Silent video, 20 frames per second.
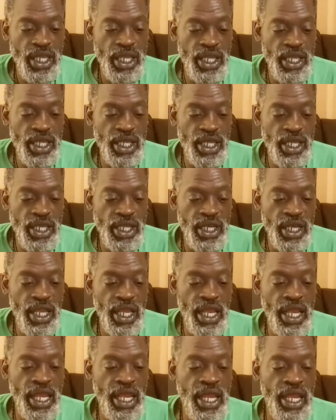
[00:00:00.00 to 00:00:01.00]
in
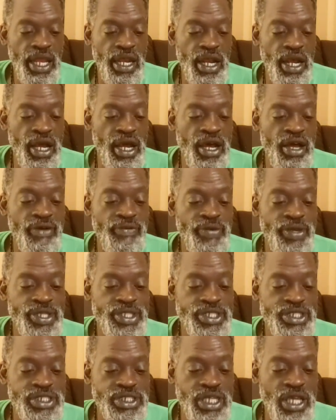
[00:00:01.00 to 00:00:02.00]
and of
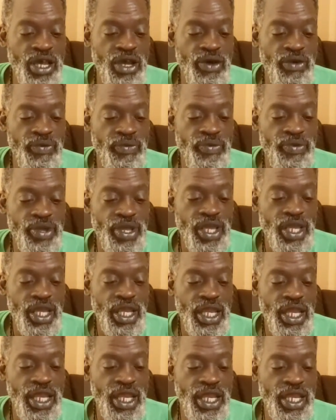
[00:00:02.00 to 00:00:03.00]
itself.
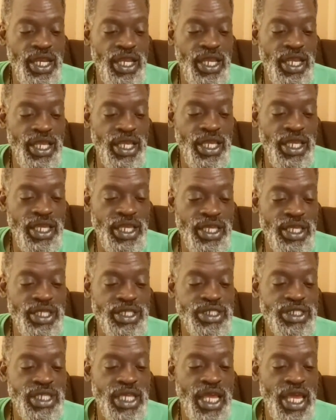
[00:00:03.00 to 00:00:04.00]
It
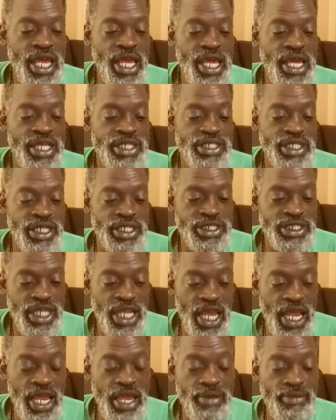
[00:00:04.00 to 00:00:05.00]
is as a
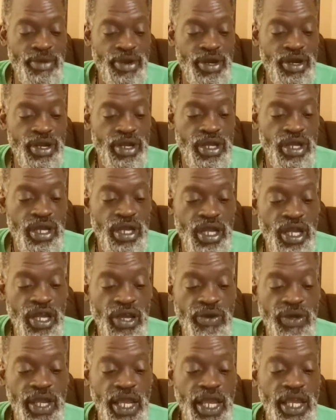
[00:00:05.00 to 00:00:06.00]
timer.
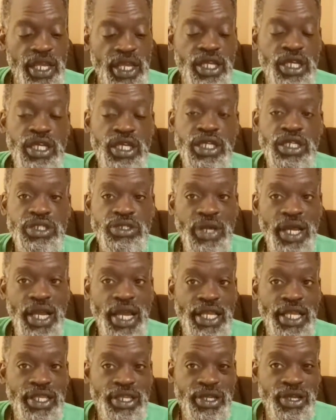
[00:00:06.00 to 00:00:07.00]
Okay, so I
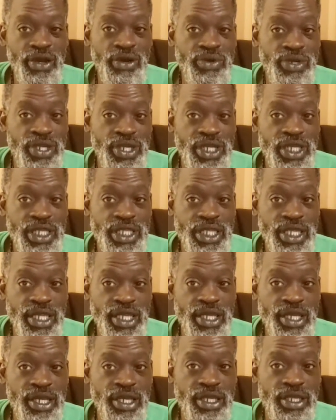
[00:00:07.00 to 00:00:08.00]
got to go and look at
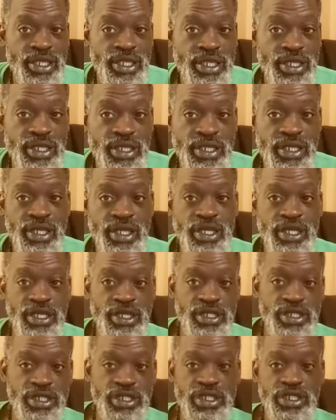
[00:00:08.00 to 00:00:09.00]
the
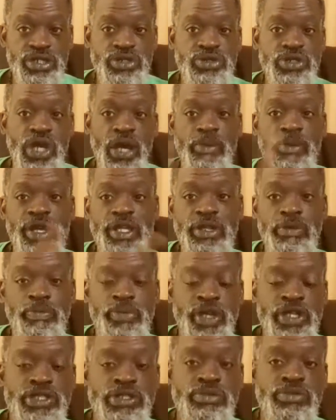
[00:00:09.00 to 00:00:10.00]
you talking about the
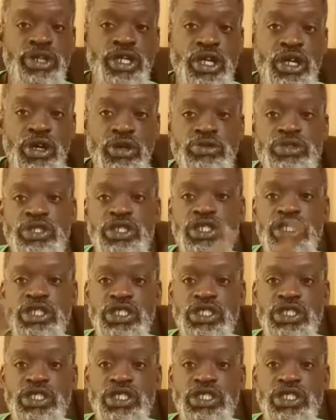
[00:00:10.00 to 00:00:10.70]
pendulum that go,